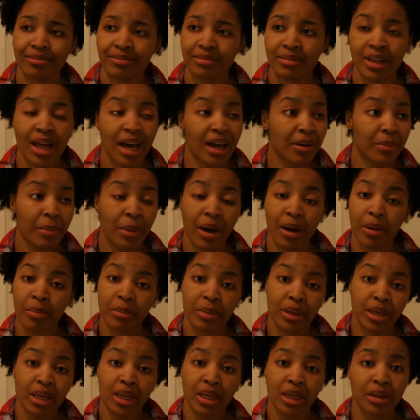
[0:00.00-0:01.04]
Not about
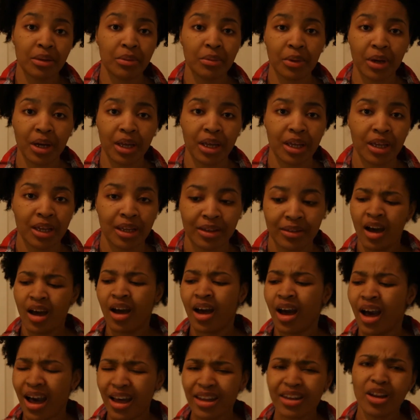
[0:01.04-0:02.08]
me anyway.
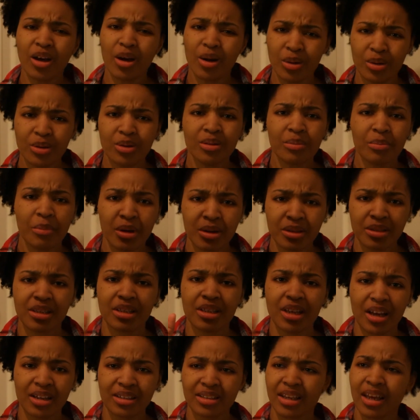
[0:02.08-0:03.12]
I know, most of
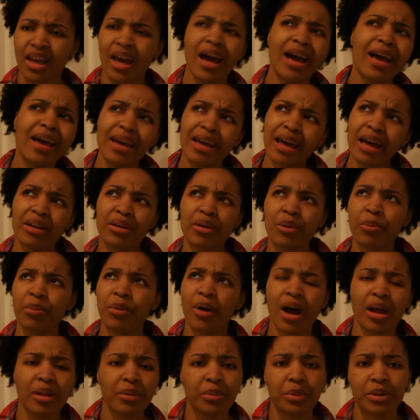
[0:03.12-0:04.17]
y'all say, I ain't got no
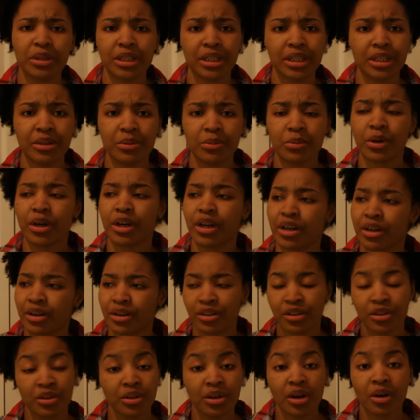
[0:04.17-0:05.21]
problem with the N-word.
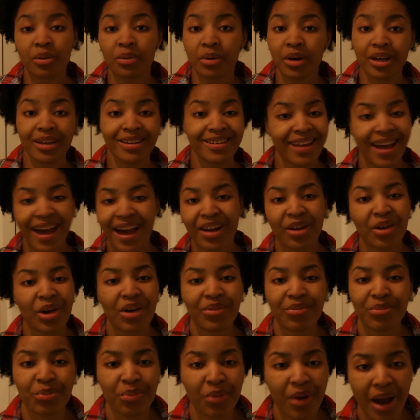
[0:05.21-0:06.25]
You know what? I don't
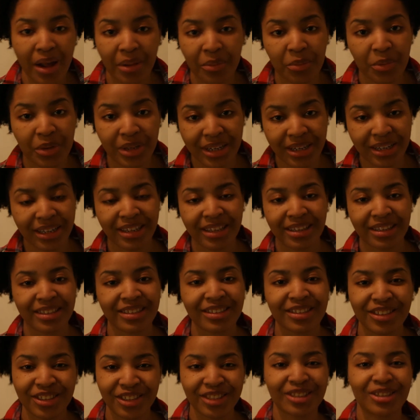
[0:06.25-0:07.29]
have a problem with it
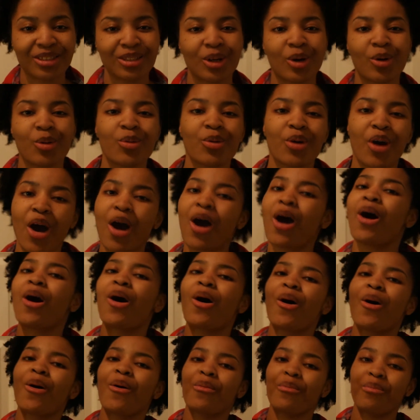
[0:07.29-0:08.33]
either. Just don't
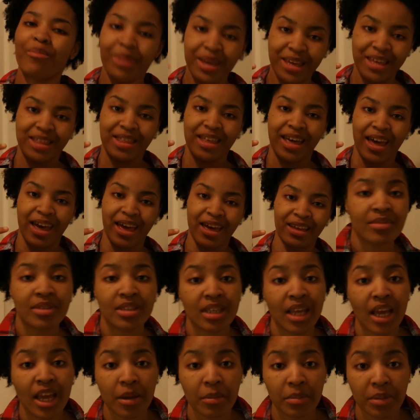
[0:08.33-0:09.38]
call me that.
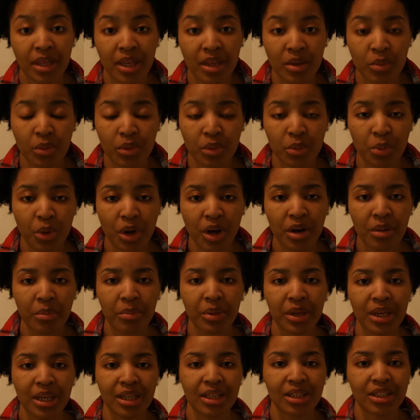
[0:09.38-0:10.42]
Same thing with the word
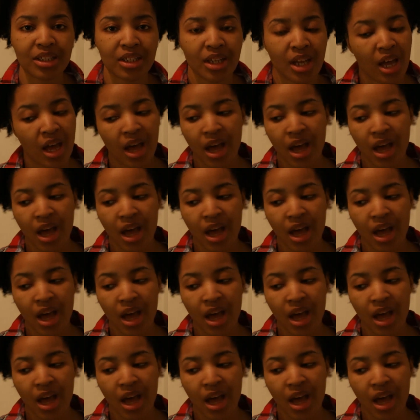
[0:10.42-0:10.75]
bitch.